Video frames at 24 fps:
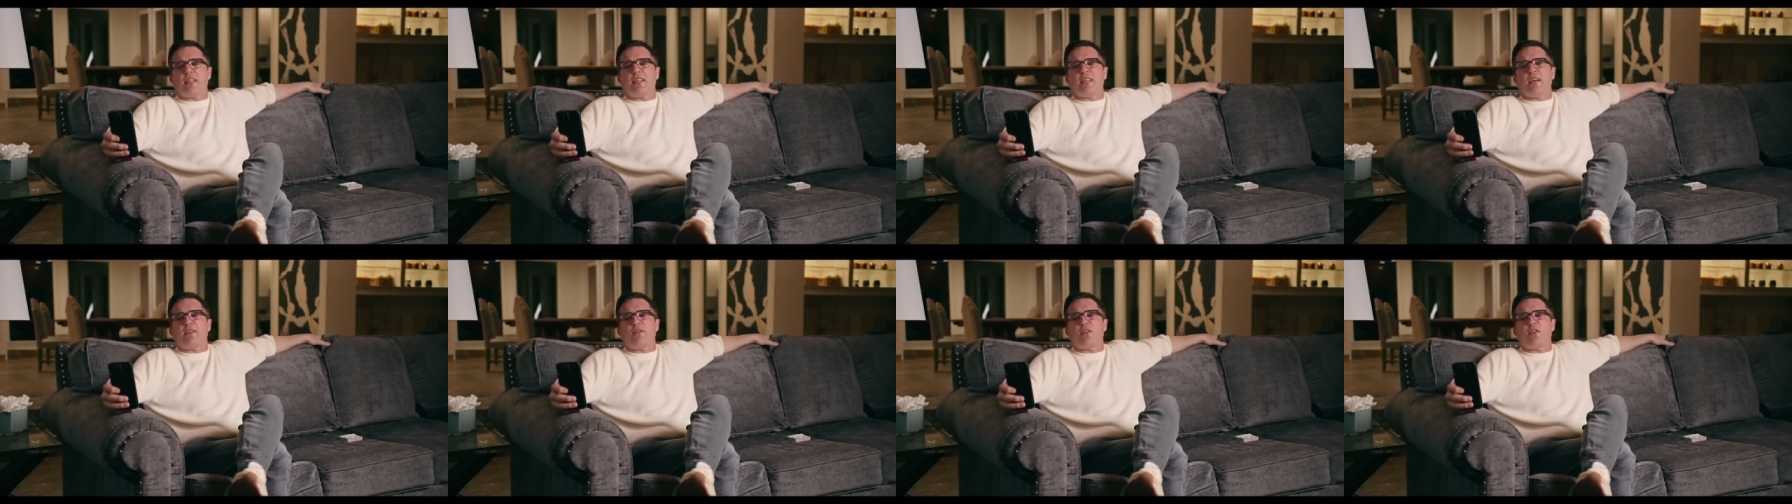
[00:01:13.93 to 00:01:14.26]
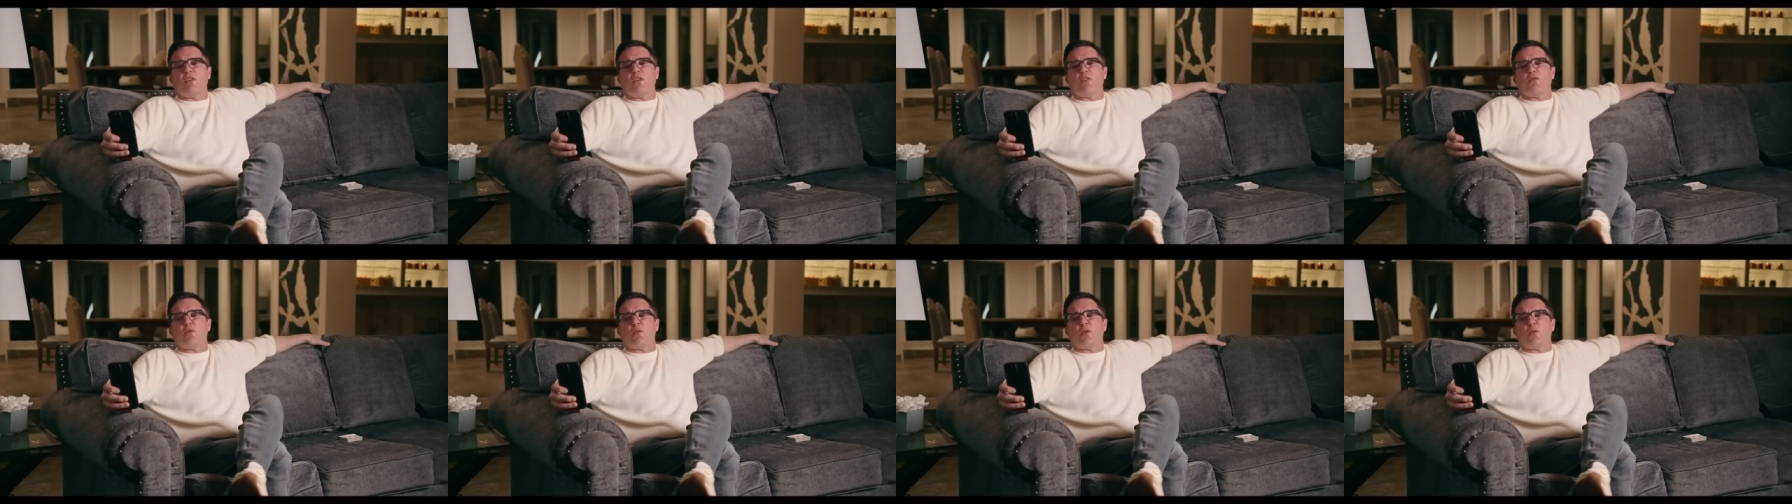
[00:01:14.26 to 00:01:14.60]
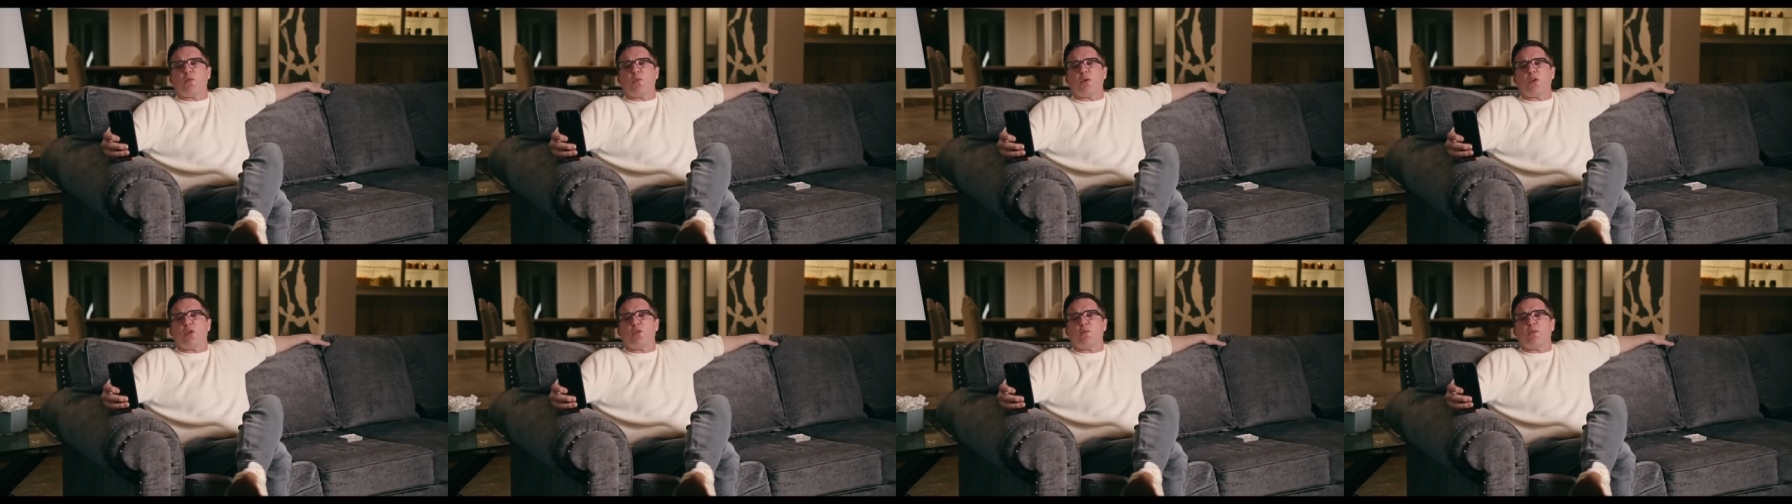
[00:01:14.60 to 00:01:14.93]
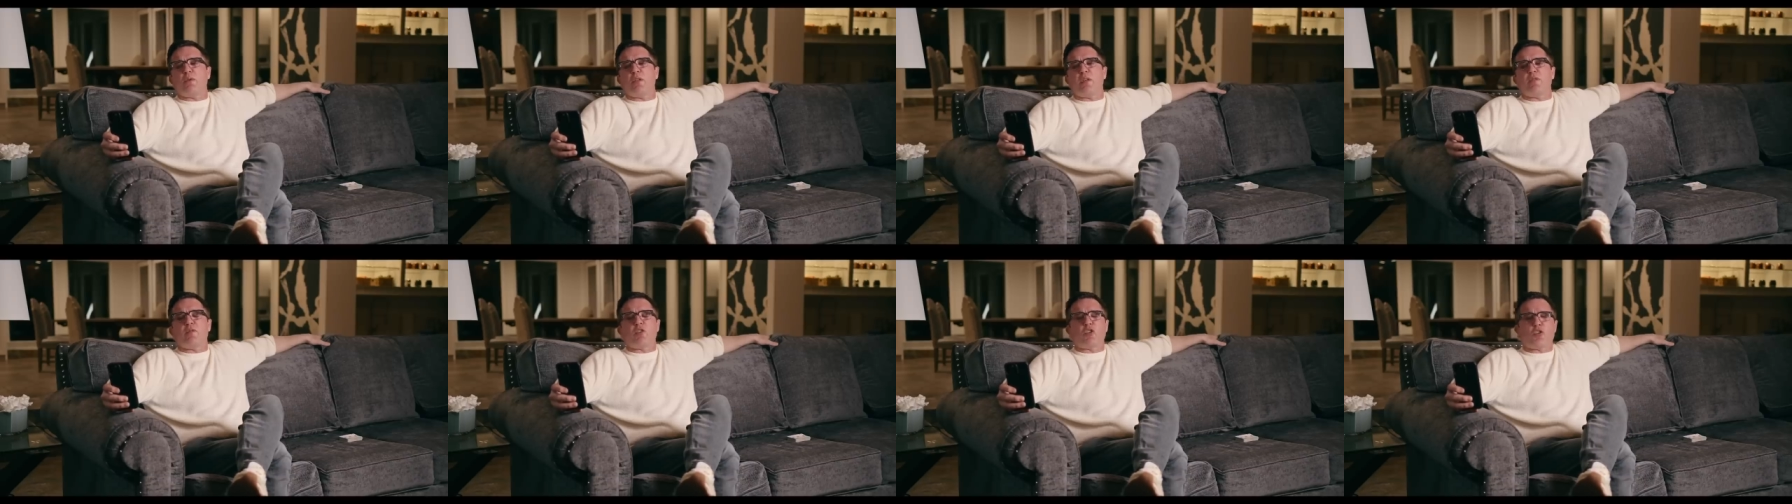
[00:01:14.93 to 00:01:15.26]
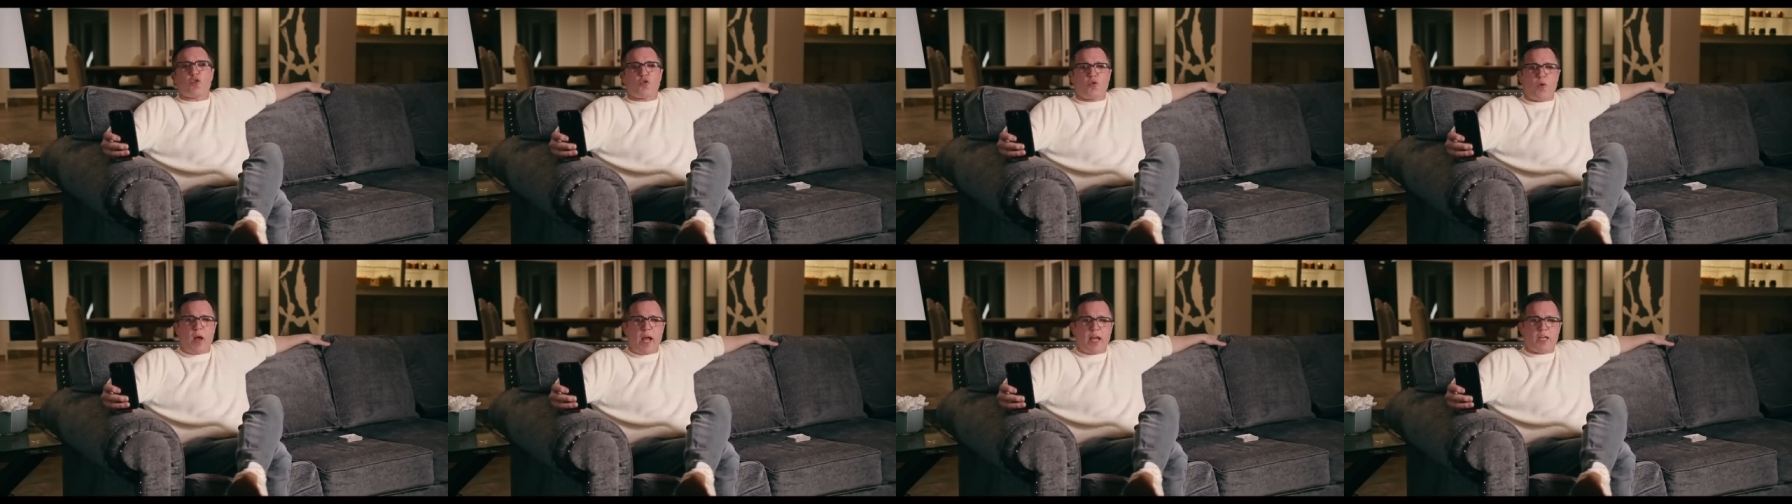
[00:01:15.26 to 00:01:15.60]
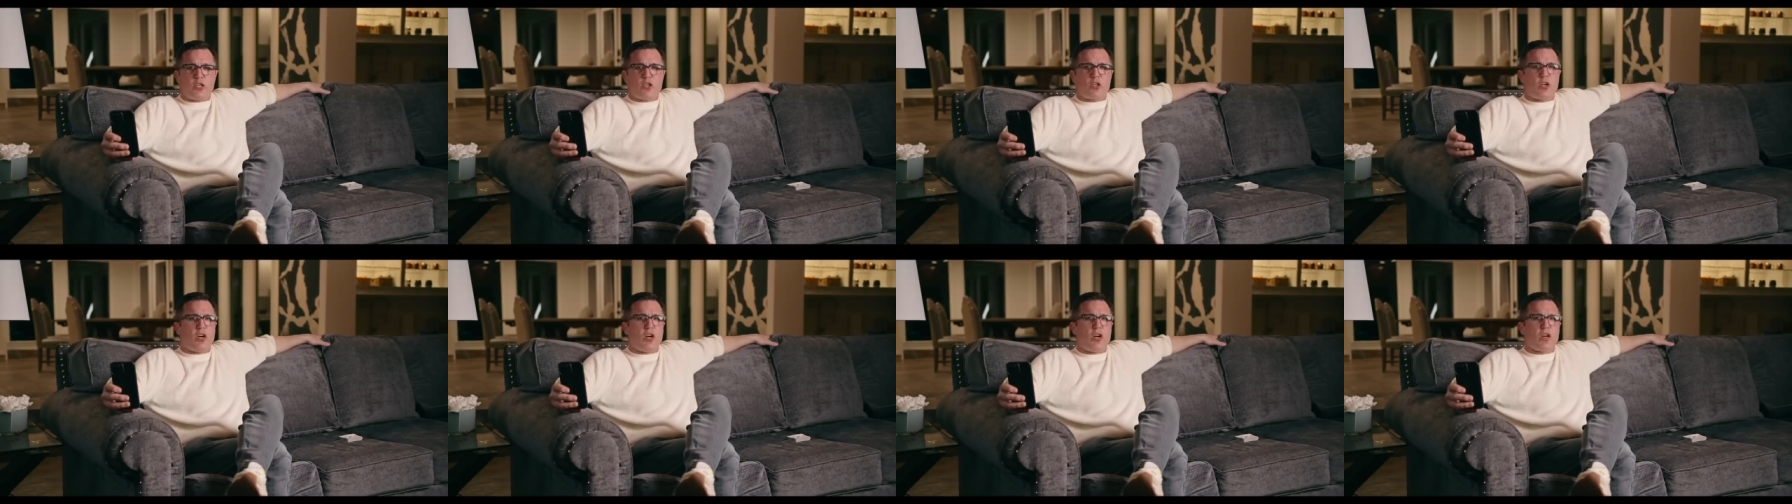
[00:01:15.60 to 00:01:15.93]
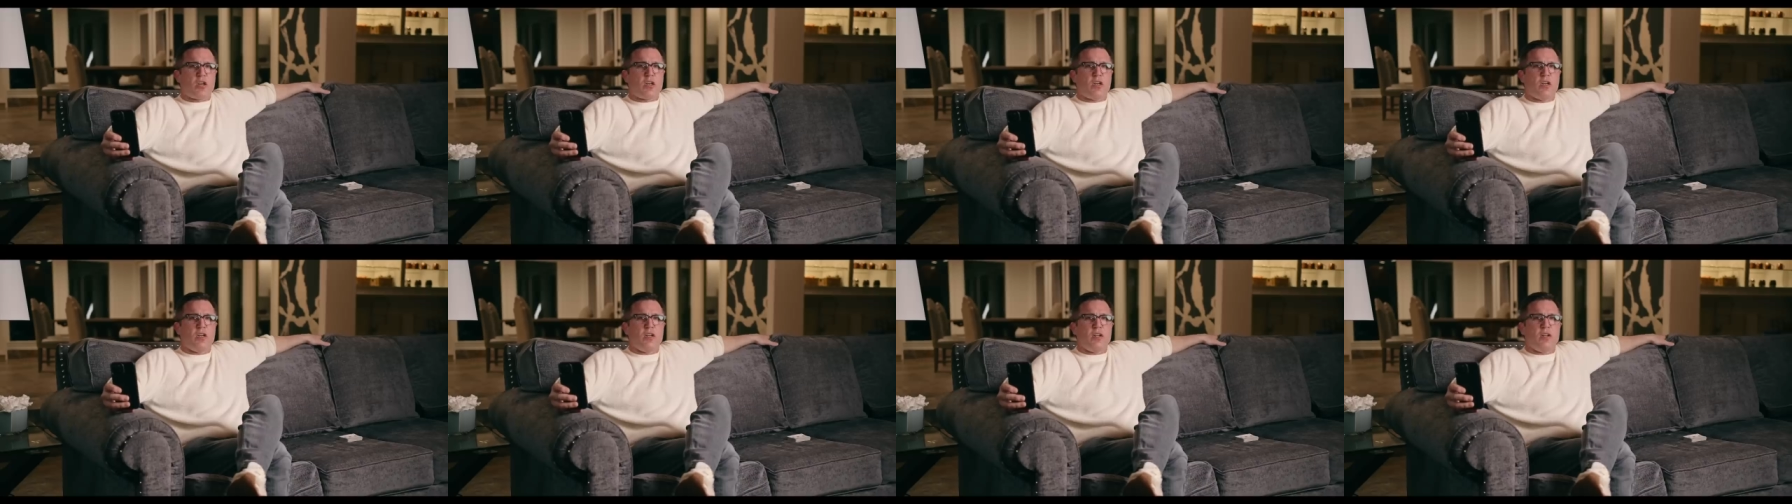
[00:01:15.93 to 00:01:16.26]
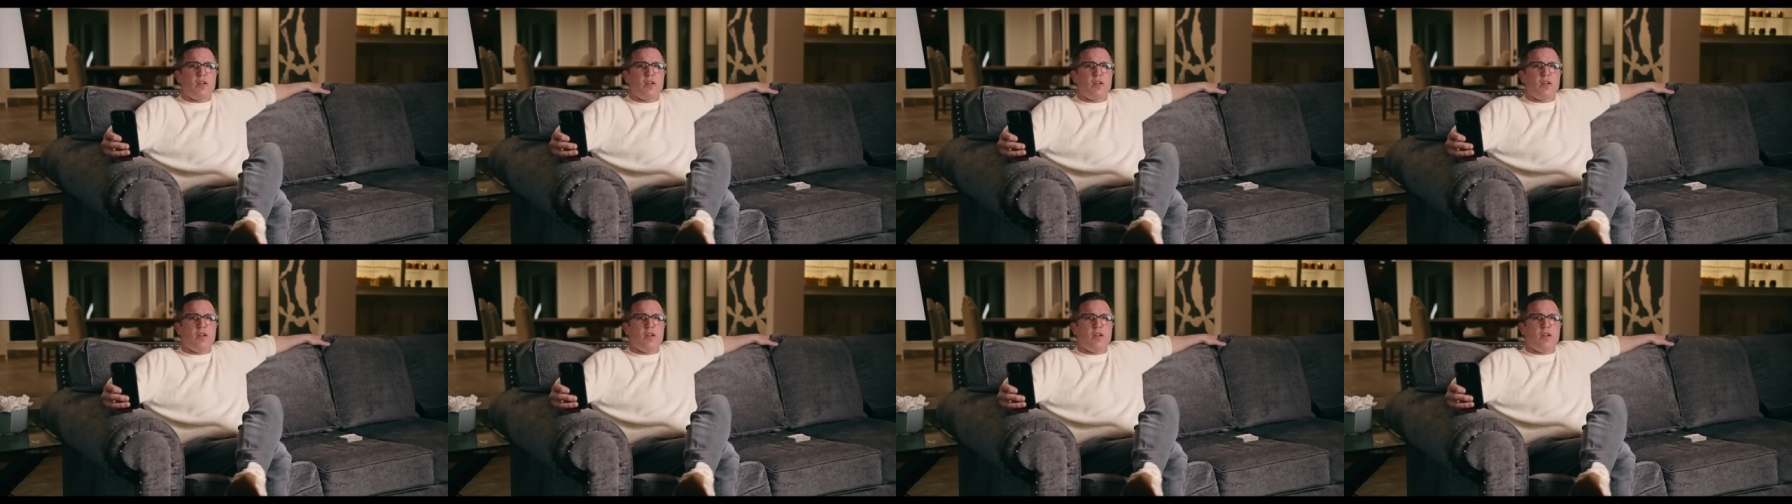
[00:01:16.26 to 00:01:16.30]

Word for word: level of what you believe is trash talk.